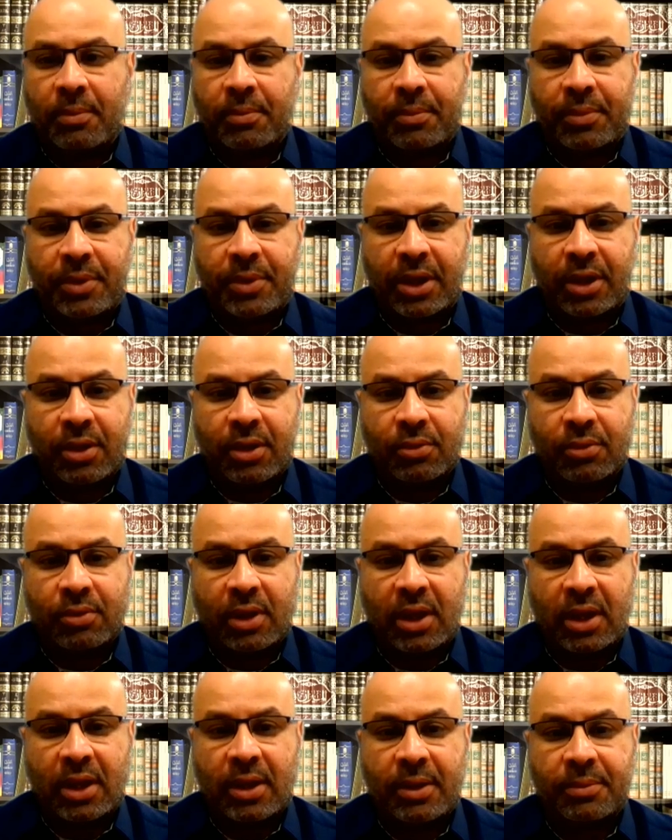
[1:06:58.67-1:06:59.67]
you.
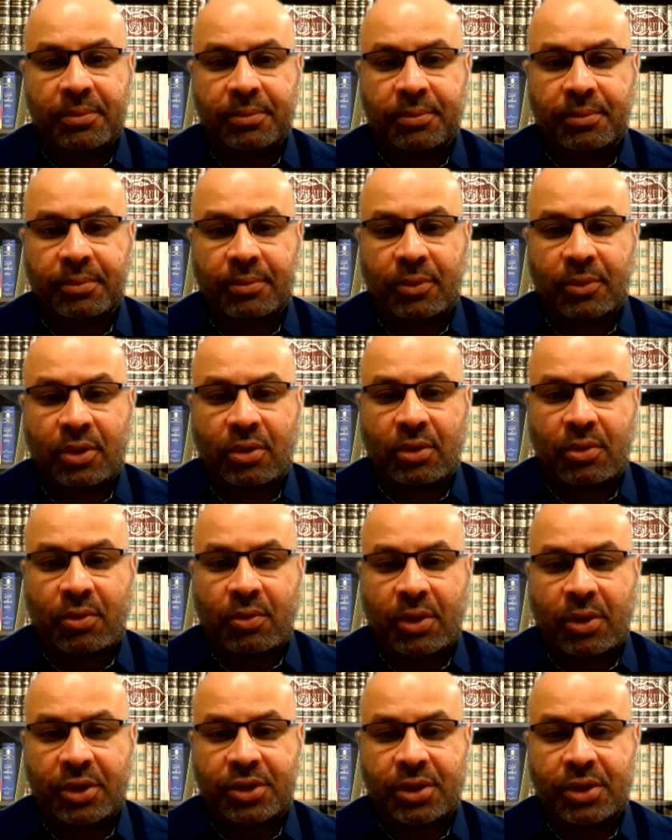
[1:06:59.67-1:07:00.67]
Um,
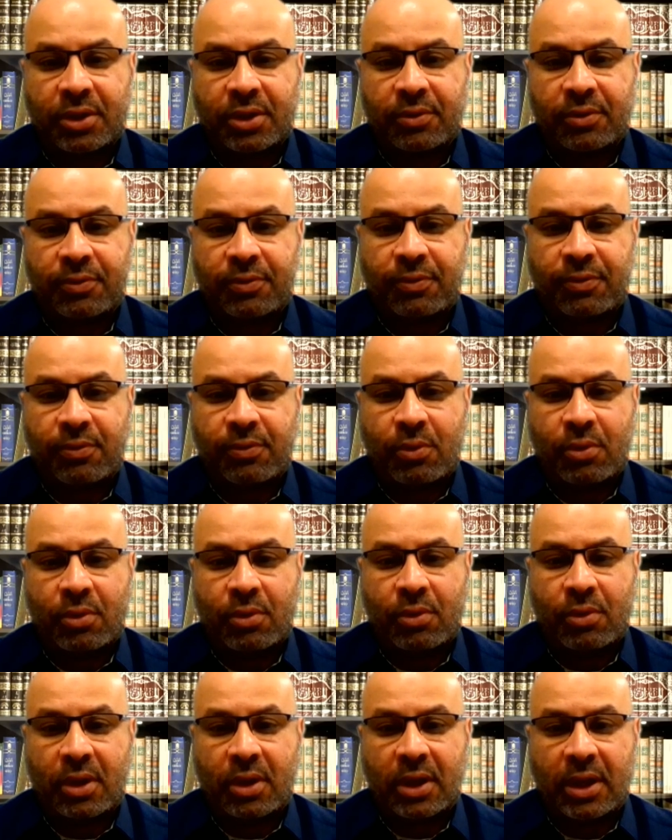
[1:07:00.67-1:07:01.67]
question
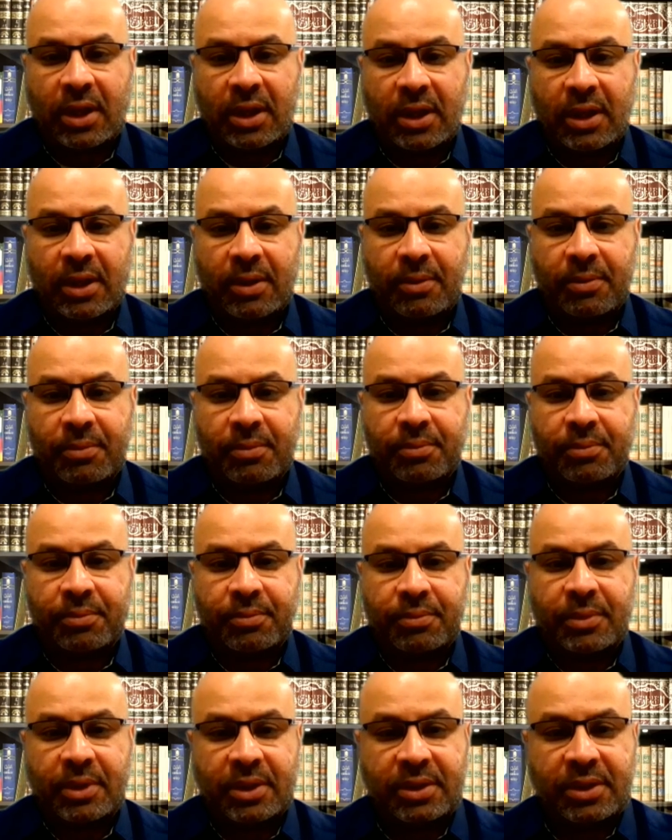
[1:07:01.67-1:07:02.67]
for um,
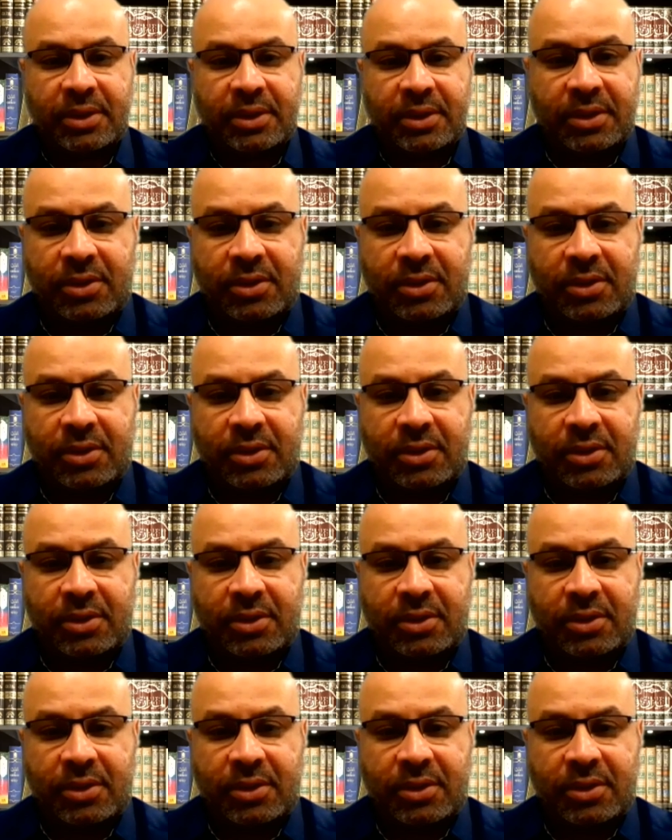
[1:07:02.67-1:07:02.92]
Sister